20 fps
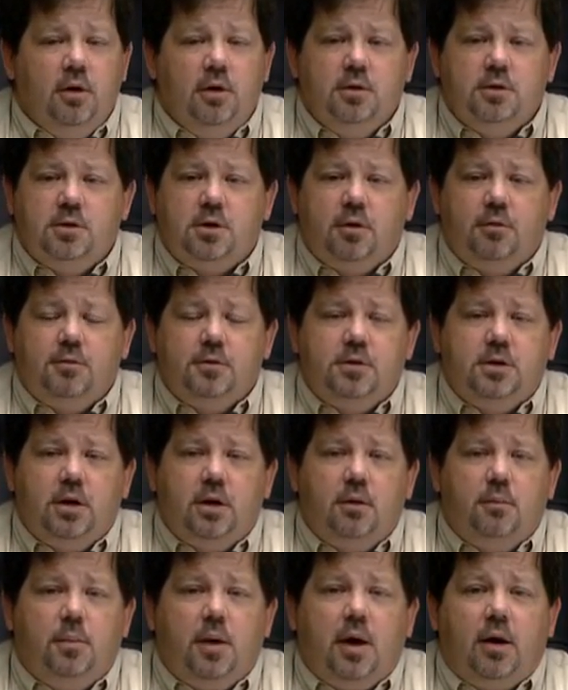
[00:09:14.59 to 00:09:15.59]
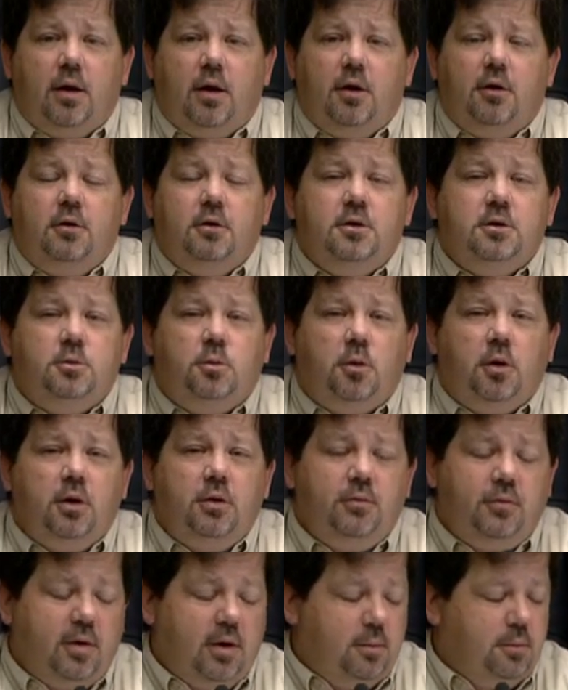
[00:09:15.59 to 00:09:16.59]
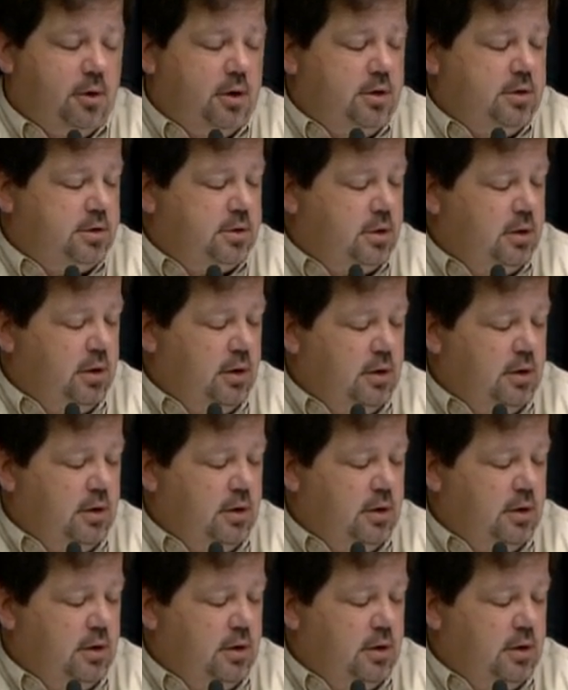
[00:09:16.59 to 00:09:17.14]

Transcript: servicing about 120 families